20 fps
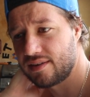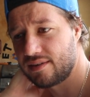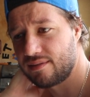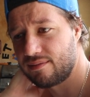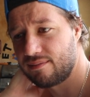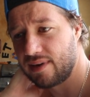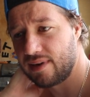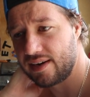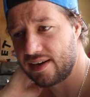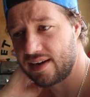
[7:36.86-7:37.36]

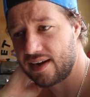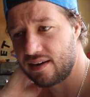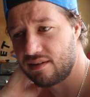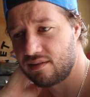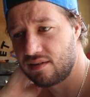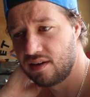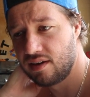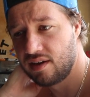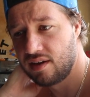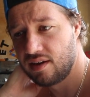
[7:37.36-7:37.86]
right
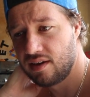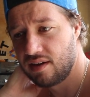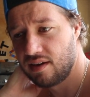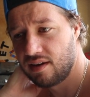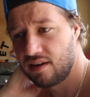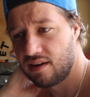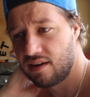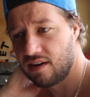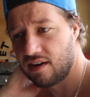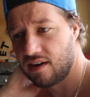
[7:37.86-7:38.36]
now,
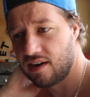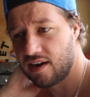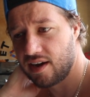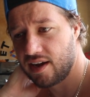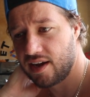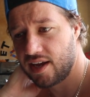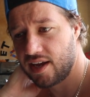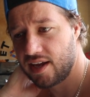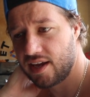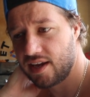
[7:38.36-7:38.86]

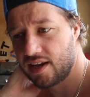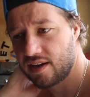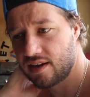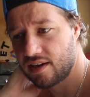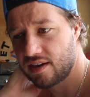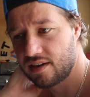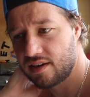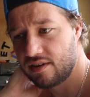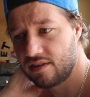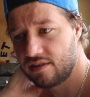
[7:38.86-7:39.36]
I
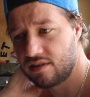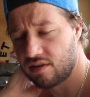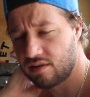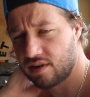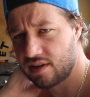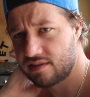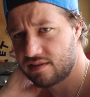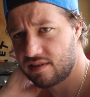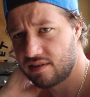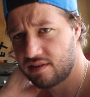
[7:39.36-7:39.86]

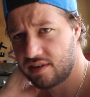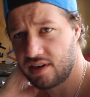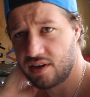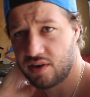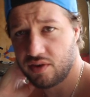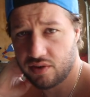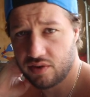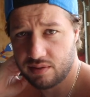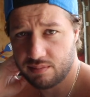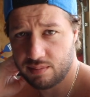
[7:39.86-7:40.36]
don't necessarily
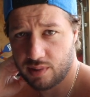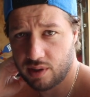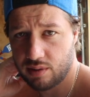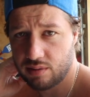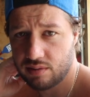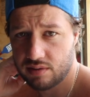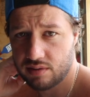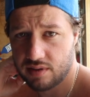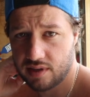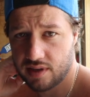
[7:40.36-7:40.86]
own the
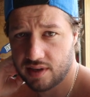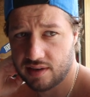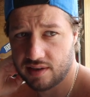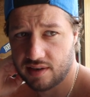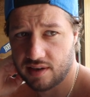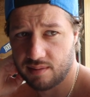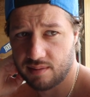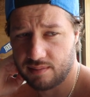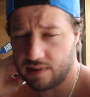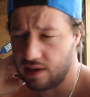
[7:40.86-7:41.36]
boat that
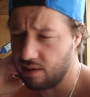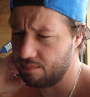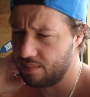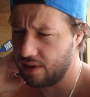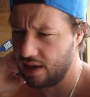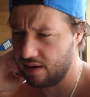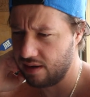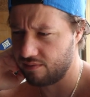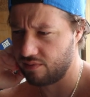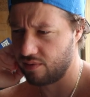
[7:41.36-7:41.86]
I'm now
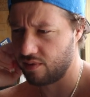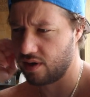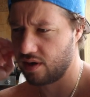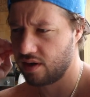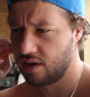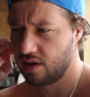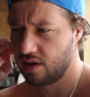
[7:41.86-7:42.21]
paying for.